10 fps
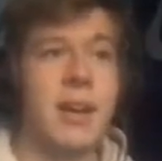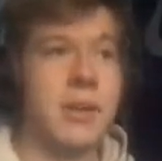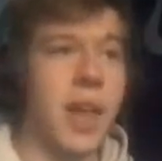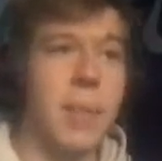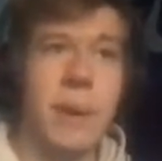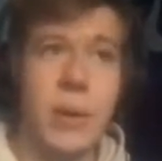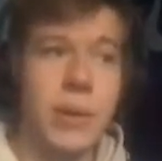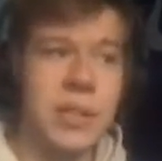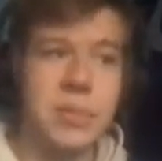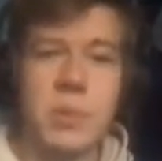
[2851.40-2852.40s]
A lot of
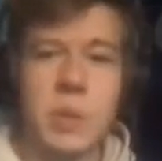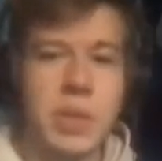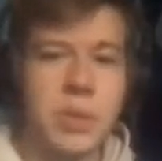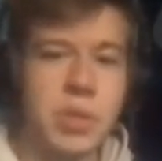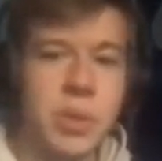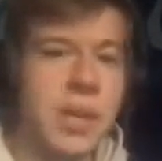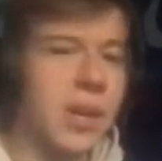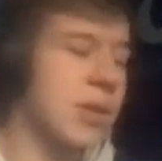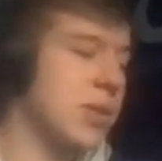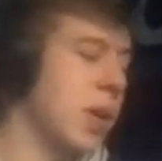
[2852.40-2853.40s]
parallels between those 2
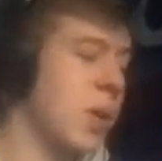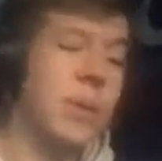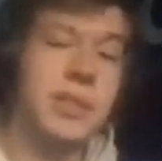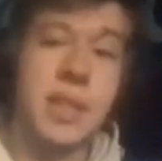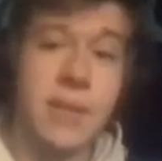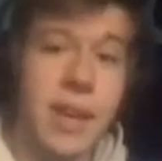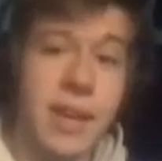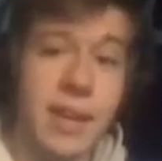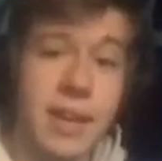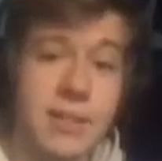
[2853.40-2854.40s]
years. We'll see if they
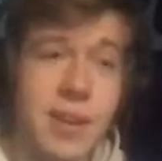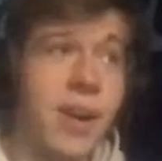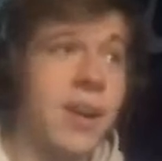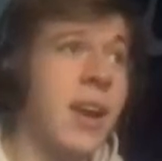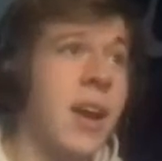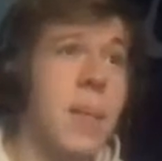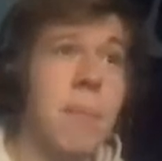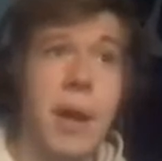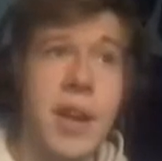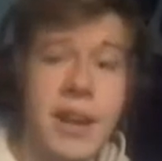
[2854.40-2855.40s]
can get it done
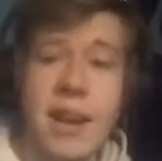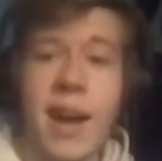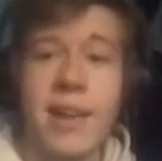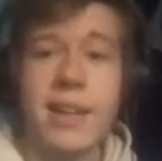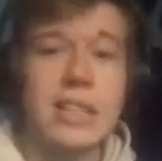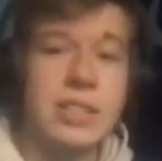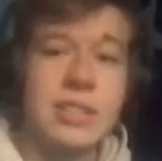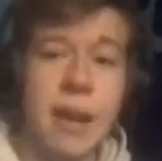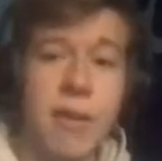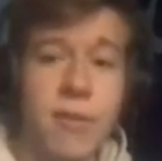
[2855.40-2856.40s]
Monday night in
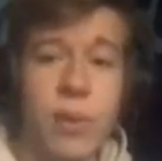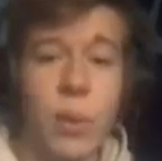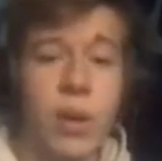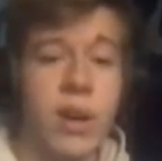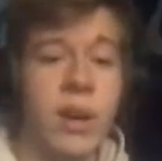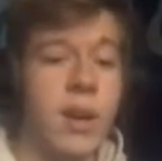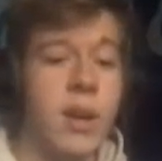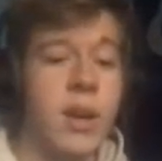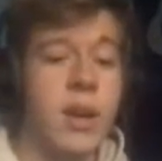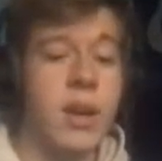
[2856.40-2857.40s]
South Florida.
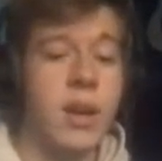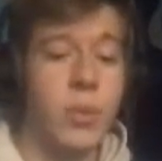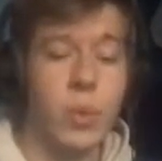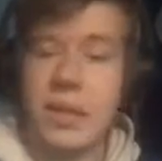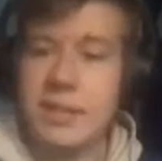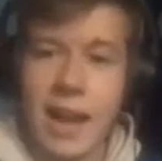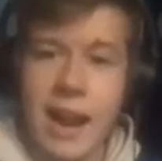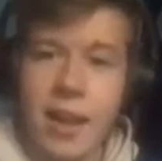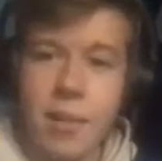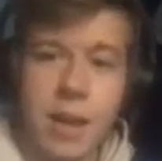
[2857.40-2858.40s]
Reid's got
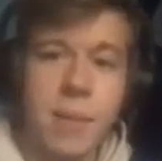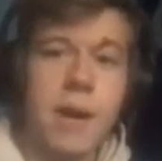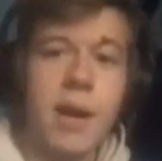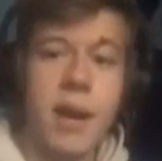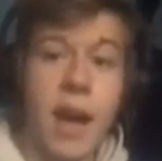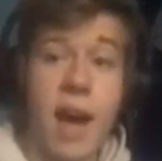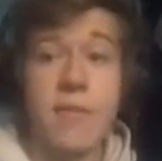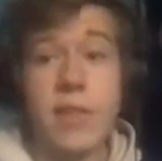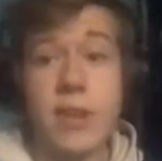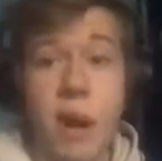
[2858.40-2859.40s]
Alabama. I've
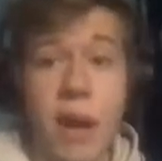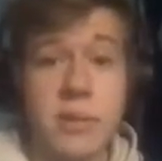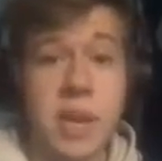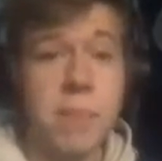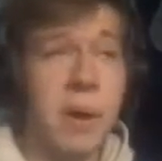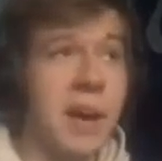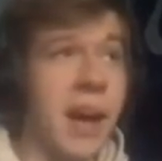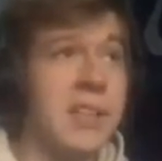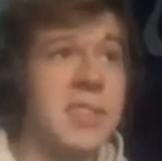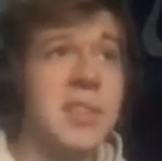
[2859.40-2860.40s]
got the Ohio State
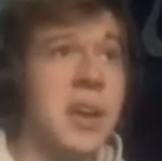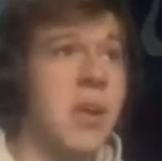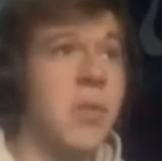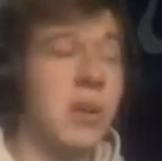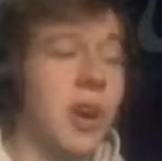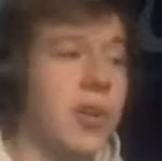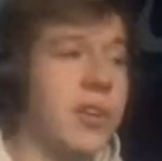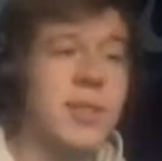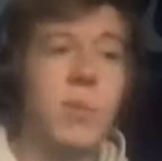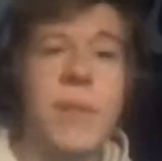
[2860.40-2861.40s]
Buckeyes.
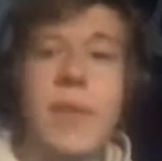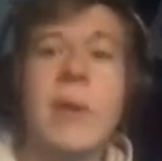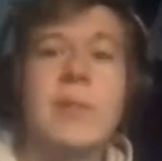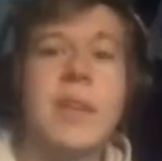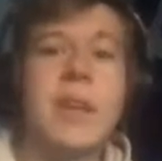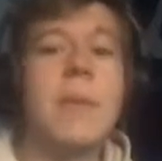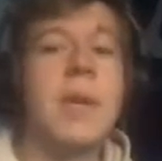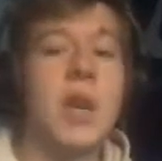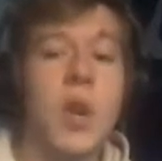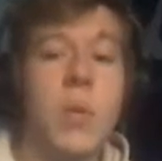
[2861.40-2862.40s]
Regardless, we think it's going to be
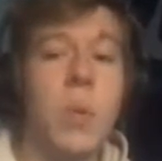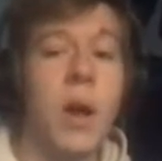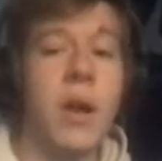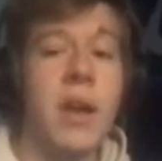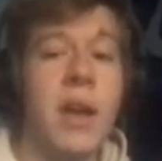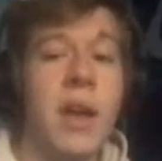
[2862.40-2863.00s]
a good one.